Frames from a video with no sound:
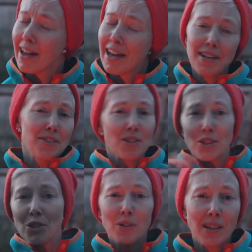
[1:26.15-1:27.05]
anything
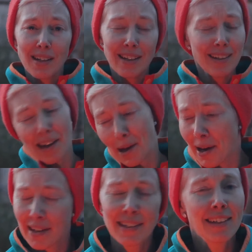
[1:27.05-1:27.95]
you can eat,
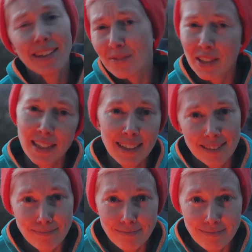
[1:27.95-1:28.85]
I can eat vegan.